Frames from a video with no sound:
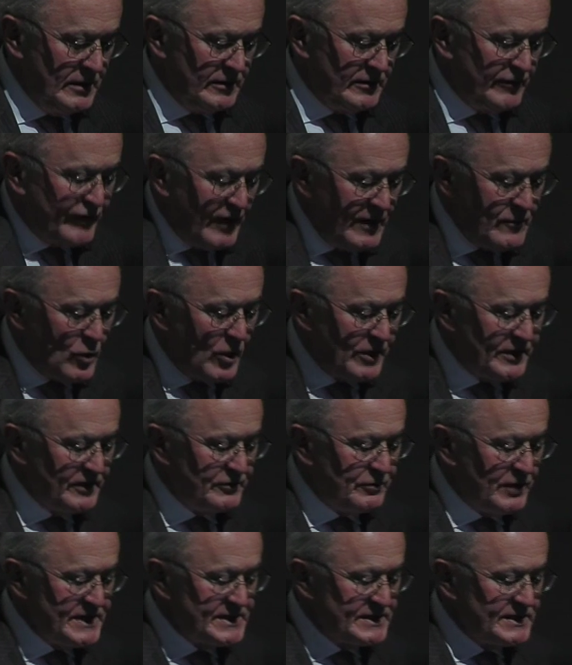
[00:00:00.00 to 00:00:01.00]
The framework
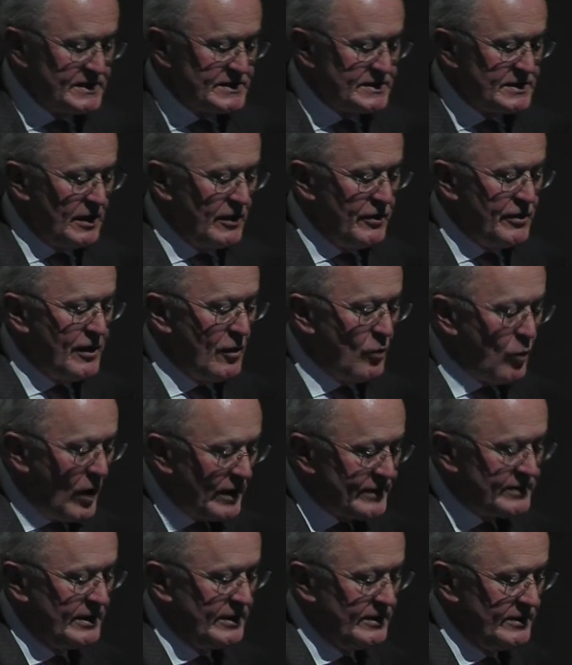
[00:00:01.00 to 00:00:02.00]
addresses the
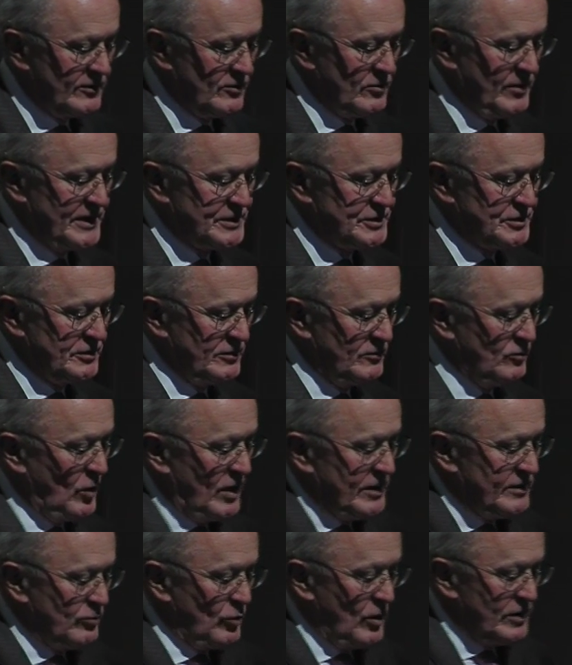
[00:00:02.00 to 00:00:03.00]
what question.
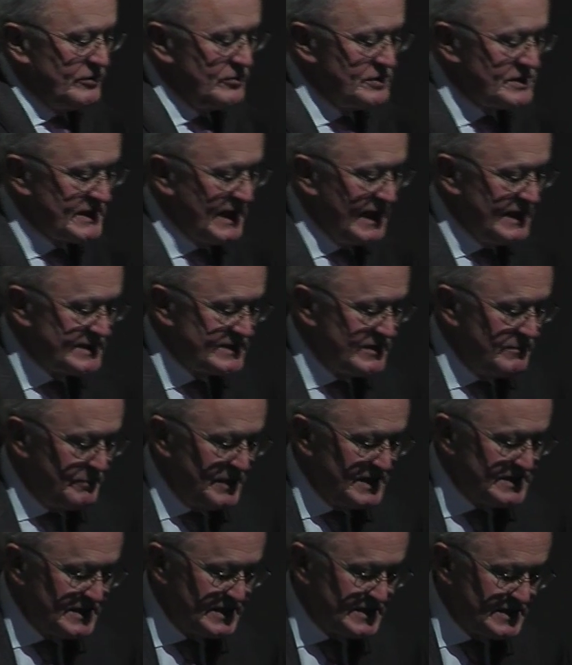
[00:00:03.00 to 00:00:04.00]
What do states and
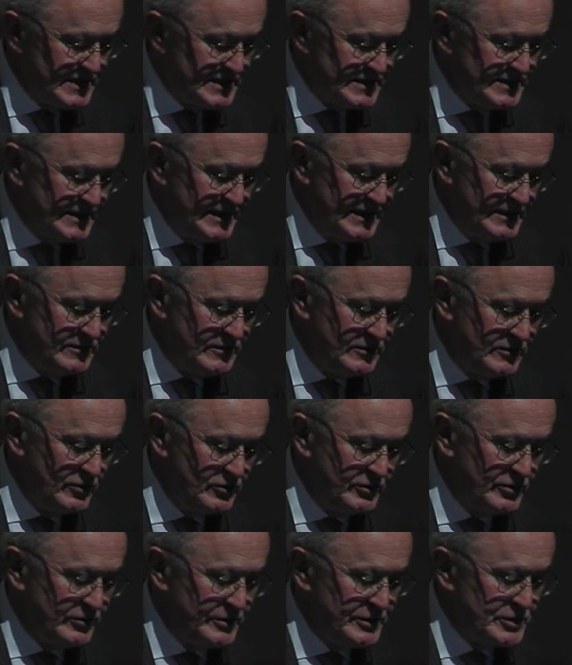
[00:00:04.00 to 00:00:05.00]
businesses need to
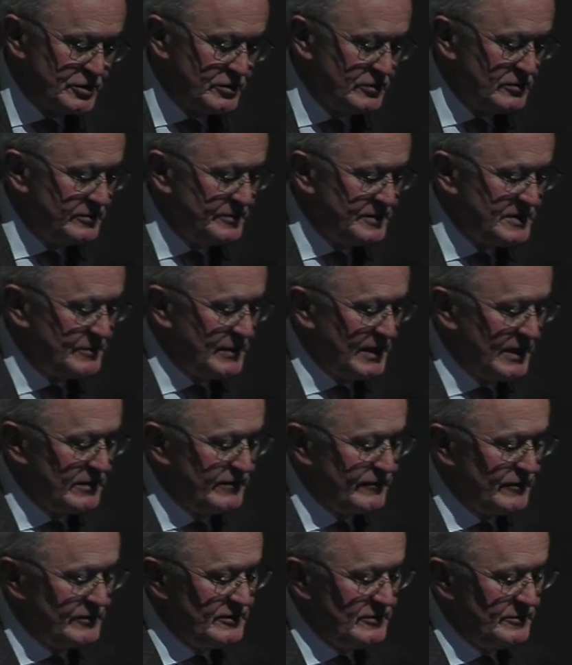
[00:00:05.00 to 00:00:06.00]
do to ensure
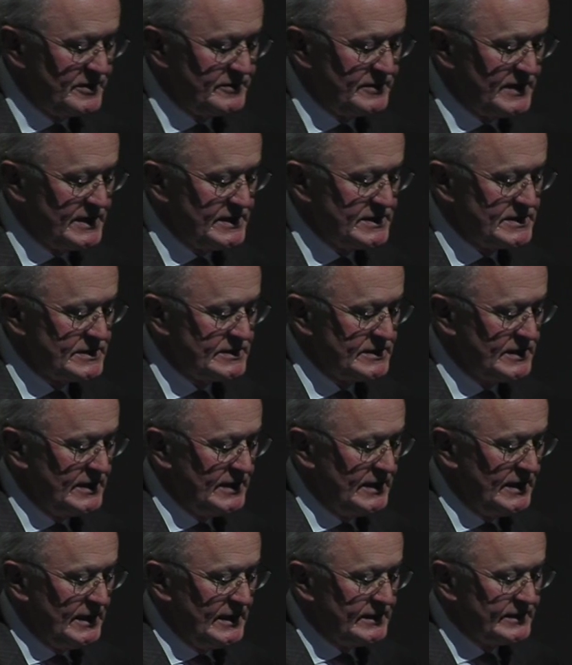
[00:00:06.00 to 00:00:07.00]
respect for human rights?
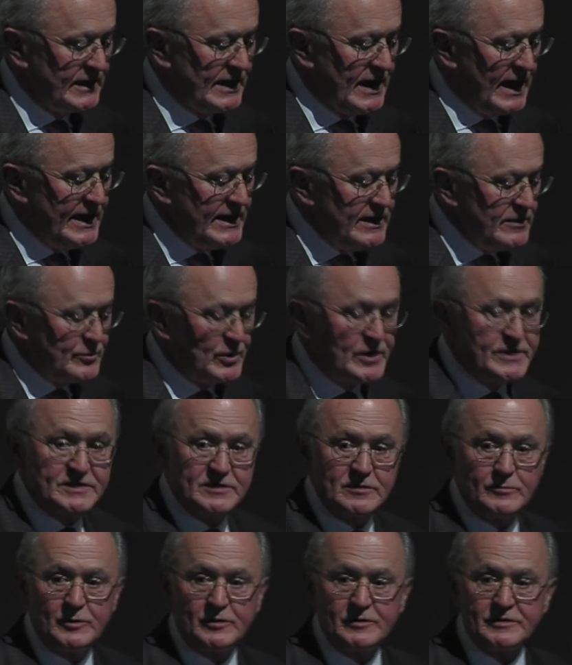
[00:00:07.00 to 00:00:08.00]
The guiding
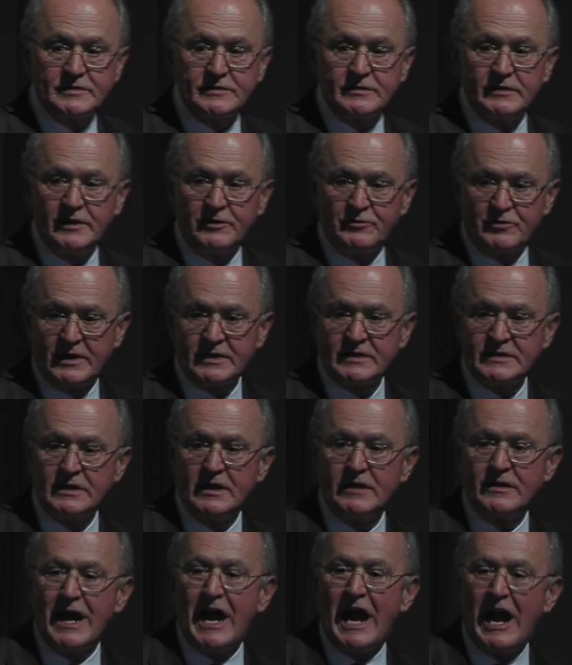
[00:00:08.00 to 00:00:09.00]
principles address
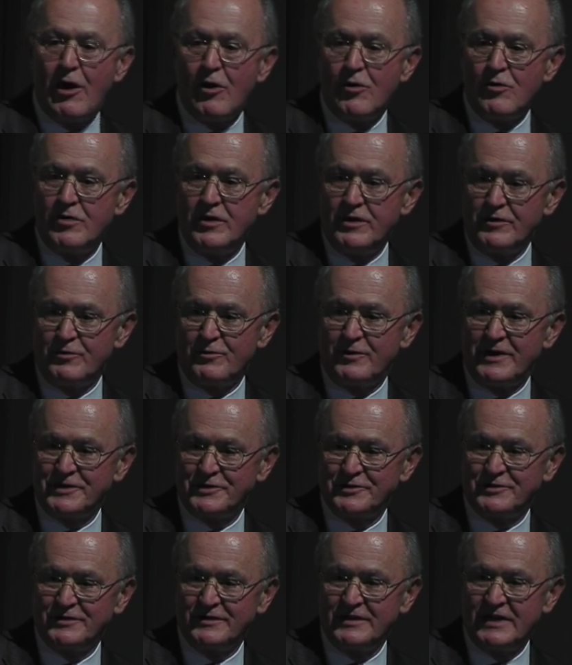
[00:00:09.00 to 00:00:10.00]
the how
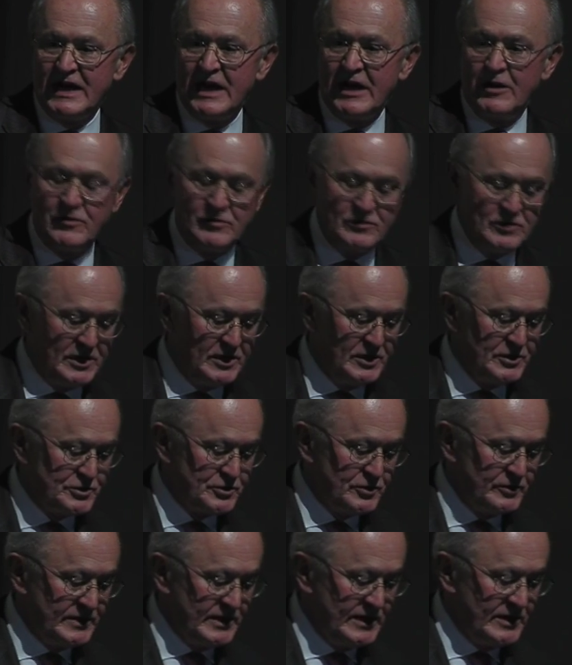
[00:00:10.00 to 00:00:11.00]
question. How
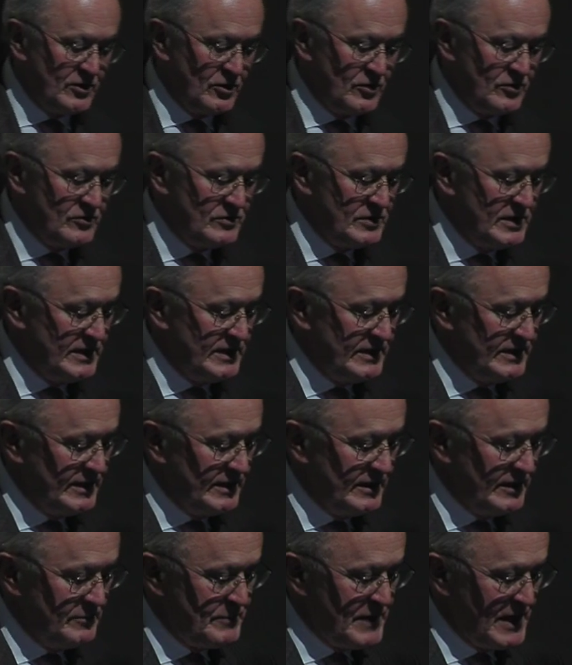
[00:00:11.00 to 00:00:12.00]
should they go
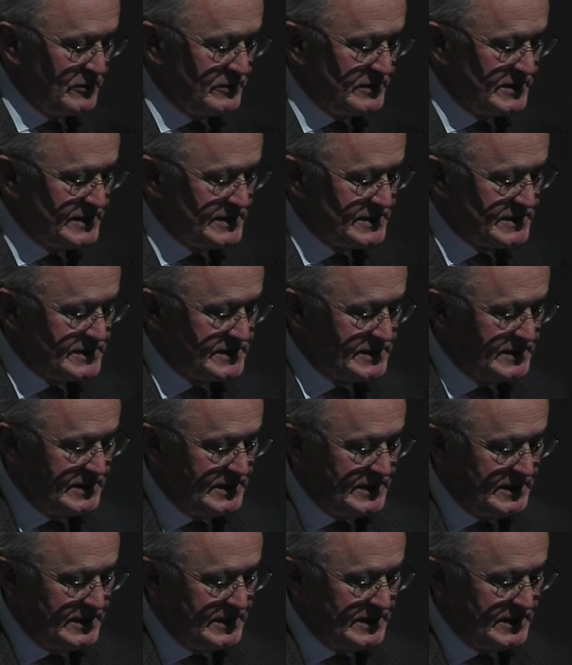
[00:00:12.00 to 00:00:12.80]
about this?